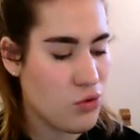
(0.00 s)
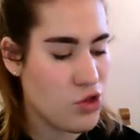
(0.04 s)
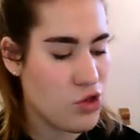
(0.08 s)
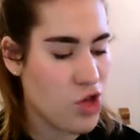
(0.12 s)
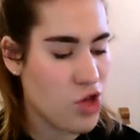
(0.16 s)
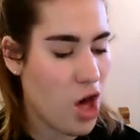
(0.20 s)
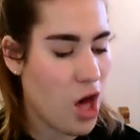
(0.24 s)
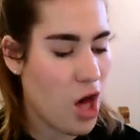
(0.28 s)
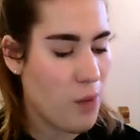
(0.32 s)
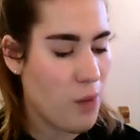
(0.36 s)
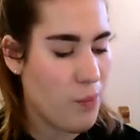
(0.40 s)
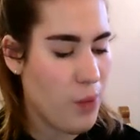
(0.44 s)

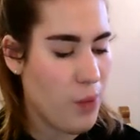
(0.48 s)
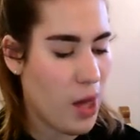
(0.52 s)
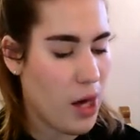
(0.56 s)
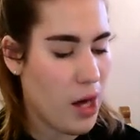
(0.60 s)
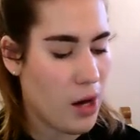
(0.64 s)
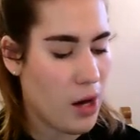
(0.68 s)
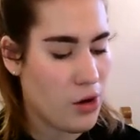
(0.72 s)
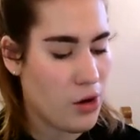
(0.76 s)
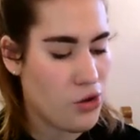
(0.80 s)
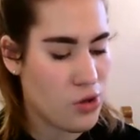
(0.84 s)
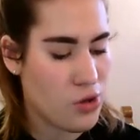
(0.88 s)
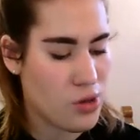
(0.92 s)
sharp
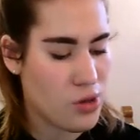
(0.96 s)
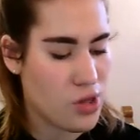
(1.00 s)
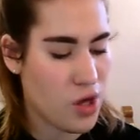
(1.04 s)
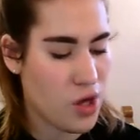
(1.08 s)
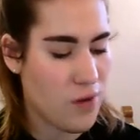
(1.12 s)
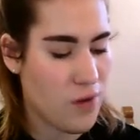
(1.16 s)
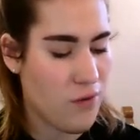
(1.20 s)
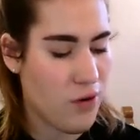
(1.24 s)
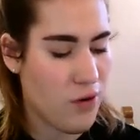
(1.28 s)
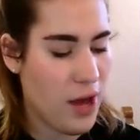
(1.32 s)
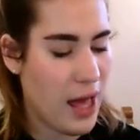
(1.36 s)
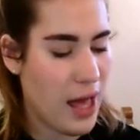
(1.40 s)
bark just
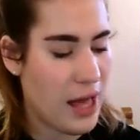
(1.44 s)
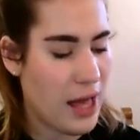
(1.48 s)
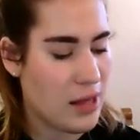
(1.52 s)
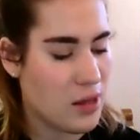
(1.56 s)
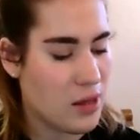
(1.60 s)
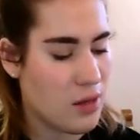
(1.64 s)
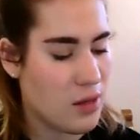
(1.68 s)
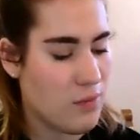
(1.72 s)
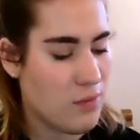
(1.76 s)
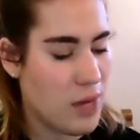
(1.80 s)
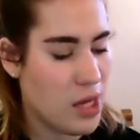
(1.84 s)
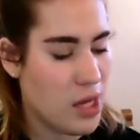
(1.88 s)
over her head
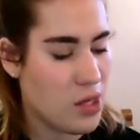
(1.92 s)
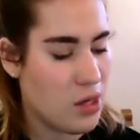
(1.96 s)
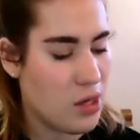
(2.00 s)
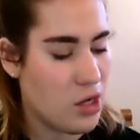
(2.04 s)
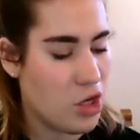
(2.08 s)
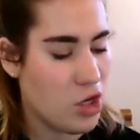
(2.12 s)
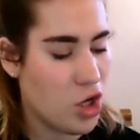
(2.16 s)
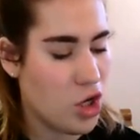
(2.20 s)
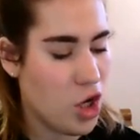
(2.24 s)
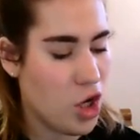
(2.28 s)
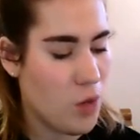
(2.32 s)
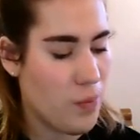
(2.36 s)
made her
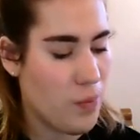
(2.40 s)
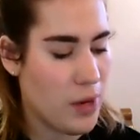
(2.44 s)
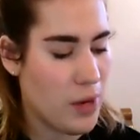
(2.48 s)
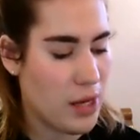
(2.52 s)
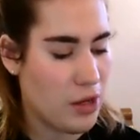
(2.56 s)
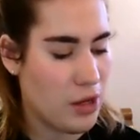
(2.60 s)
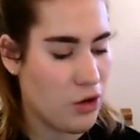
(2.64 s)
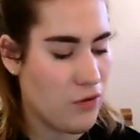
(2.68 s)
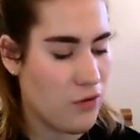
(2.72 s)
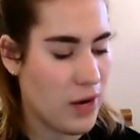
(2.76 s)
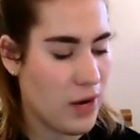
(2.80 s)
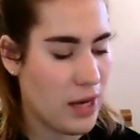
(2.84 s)
look up in
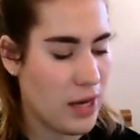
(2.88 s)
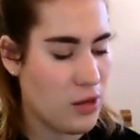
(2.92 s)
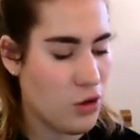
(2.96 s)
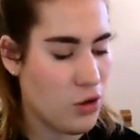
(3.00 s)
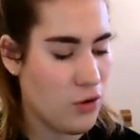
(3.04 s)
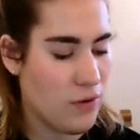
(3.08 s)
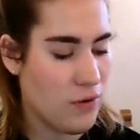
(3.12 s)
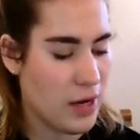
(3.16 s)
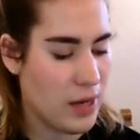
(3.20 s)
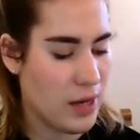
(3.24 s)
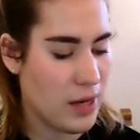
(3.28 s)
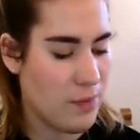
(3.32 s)
a great
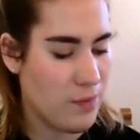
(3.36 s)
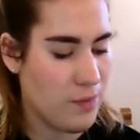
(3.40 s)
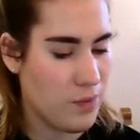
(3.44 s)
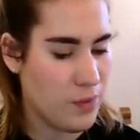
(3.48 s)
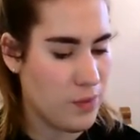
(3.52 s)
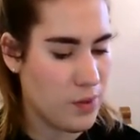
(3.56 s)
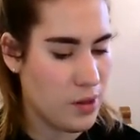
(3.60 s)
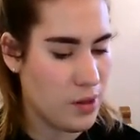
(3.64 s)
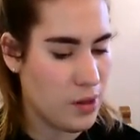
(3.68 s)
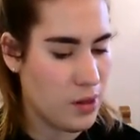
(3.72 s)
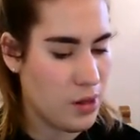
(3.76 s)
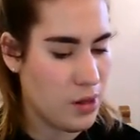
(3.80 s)
hurry.
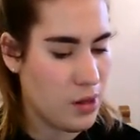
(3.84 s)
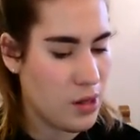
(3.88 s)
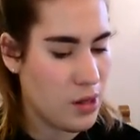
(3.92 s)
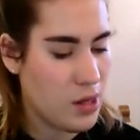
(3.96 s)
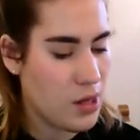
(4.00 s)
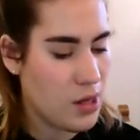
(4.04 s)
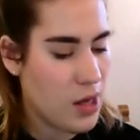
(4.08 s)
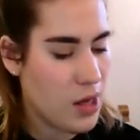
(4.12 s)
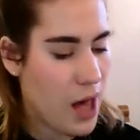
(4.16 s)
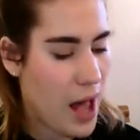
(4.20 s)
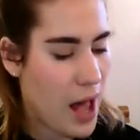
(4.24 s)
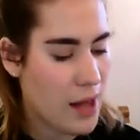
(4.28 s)

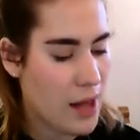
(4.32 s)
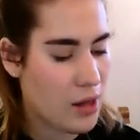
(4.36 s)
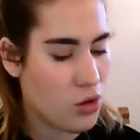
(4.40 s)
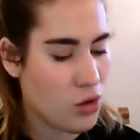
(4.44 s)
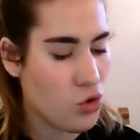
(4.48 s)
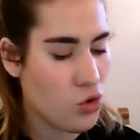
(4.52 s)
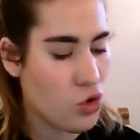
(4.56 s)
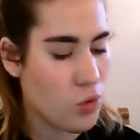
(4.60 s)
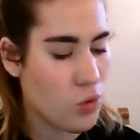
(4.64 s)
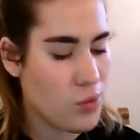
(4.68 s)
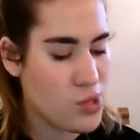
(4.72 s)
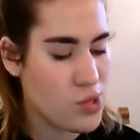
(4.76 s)
An
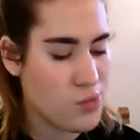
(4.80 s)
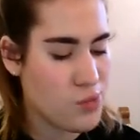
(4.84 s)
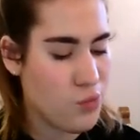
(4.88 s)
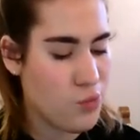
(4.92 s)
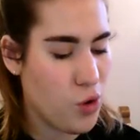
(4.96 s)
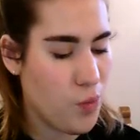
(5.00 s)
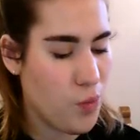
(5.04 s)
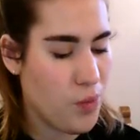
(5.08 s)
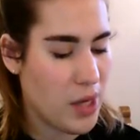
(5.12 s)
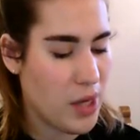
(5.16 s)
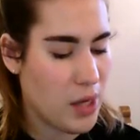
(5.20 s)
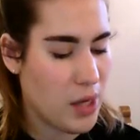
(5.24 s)
enormous
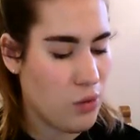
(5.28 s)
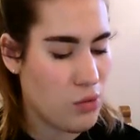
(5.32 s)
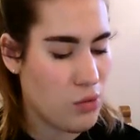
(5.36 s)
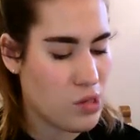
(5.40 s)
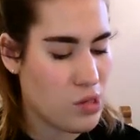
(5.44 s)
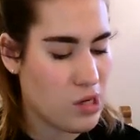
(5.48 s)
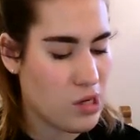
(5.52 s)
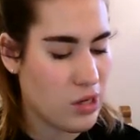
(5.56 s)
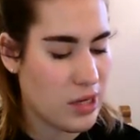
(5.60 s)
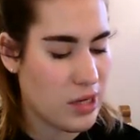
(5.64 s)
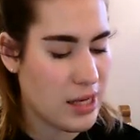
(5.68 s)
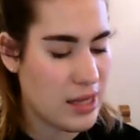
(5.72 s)
puppy was
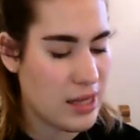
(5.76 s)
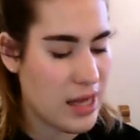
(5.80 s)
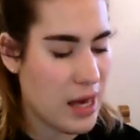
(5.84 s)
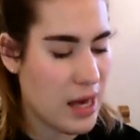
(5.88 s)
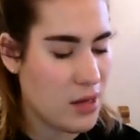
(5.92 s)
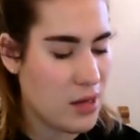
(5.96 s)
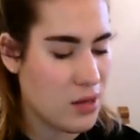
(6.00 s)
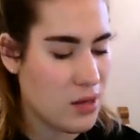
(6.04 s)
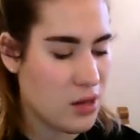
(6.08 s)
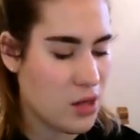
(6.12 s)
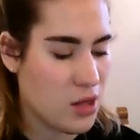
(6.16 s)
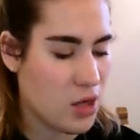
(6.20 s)
looking
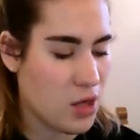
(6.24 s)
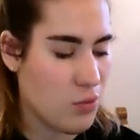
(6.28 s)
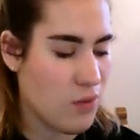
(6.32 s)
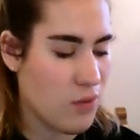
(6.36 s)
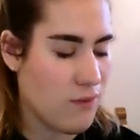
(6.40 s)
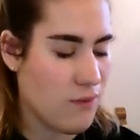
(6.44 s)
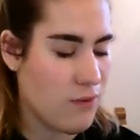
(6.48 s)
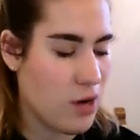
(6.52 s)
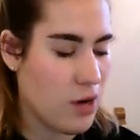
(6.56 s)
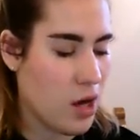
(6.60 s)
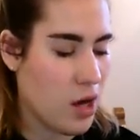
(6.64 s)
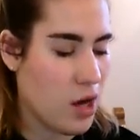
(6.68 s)
down at her
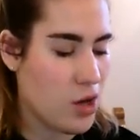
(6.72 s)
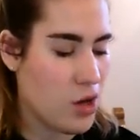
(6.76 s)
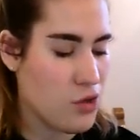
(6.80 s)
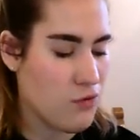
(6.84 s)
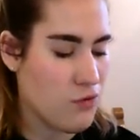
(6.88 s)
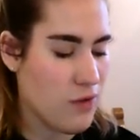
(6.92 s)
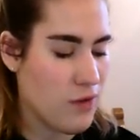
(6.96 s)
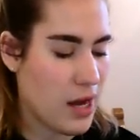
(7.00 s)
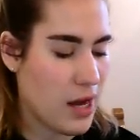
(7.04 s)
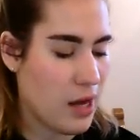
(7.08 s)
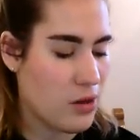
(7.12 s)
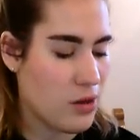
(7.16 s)
with large
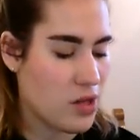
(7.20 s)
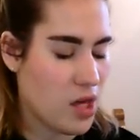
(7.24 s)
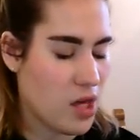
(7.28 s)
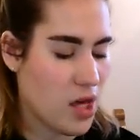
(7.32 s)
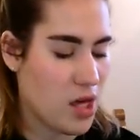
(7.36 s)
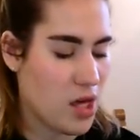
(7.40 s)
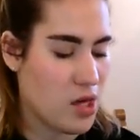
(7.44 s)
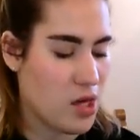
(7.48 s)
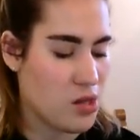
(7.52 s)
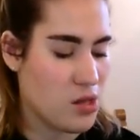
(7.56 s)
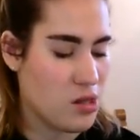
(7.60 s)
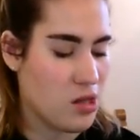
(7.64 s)
round
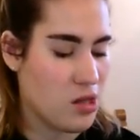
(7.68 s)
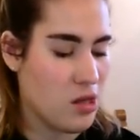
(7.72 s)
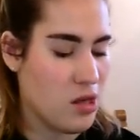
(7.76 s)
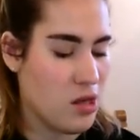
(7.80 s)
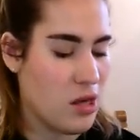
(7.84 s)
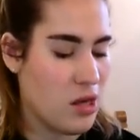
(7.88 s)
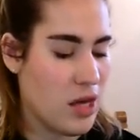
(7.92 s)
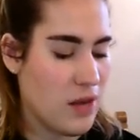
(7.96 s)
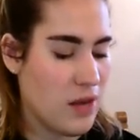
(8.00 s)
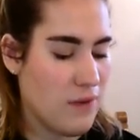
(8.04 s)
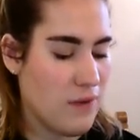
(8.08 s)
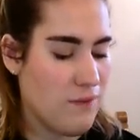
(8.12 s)
eyes,
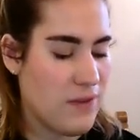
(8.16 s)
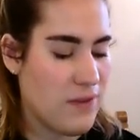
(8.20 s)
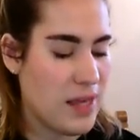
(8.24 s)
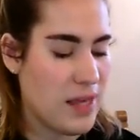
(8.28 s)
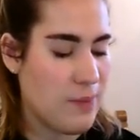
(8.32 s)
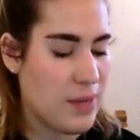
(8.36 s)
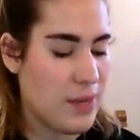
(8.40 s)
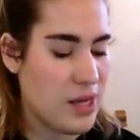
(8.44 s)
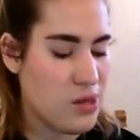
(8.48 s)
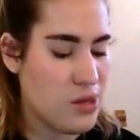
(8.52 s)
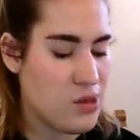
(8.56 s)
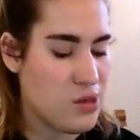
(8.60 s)
and
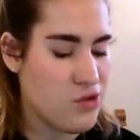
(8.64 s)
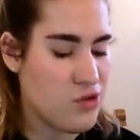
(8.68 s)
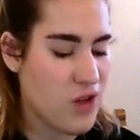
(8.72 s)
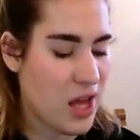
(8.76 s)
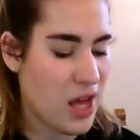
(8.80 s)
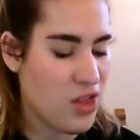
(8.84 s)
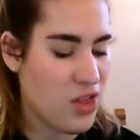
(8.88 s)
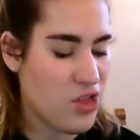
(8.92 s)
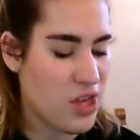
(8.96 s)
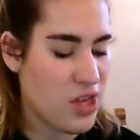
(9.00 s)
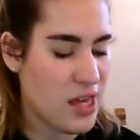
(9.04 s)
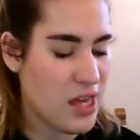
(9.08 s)
feebly
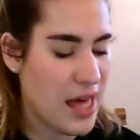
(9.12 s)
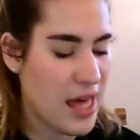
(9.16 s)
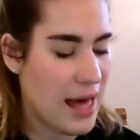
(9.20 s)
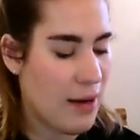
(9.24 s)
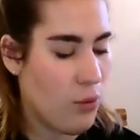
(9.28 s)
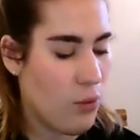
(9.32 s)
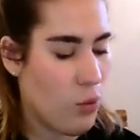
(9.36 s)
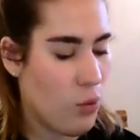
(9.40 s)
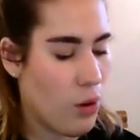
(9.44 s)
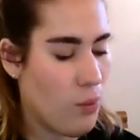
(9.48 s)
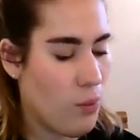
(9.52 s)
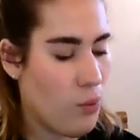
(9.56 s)
stretching
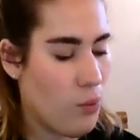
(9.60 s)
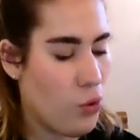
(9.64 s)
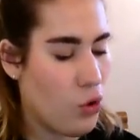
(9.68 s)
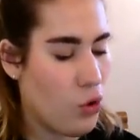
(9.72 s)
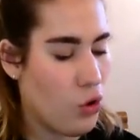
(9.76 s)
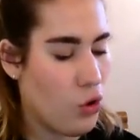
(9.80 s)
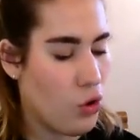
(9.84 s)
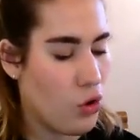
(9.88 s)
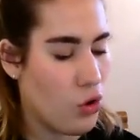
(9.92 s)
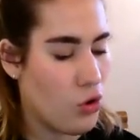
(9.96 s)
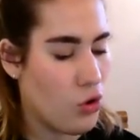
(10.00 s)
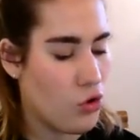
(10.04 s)
out one
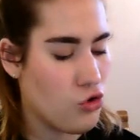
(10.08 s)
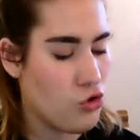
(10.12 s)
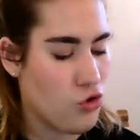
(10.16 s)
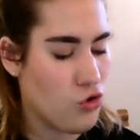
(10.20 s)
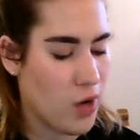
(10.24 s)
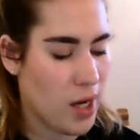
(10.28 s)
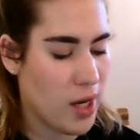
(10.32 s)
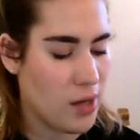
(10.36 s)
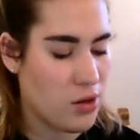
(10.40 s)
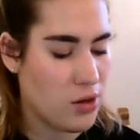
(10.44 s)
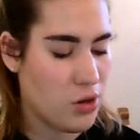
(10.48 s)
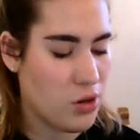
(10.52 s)
paw,
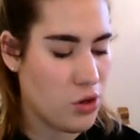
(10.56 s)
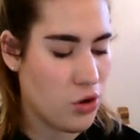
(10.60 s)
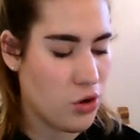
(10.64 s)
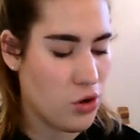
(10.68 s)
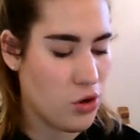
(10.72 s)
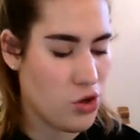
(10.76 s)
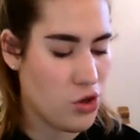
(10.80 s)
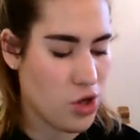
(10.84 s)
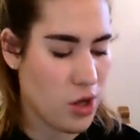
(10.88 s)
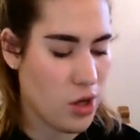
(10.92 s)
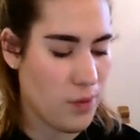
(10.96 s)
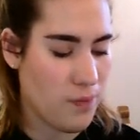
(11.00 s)
trying to
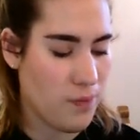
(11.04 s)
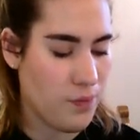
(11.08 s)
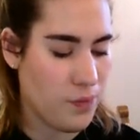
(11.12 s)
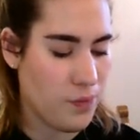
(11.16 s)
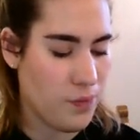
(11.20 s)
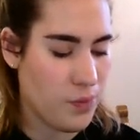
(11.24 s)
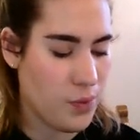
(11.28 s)
touch her.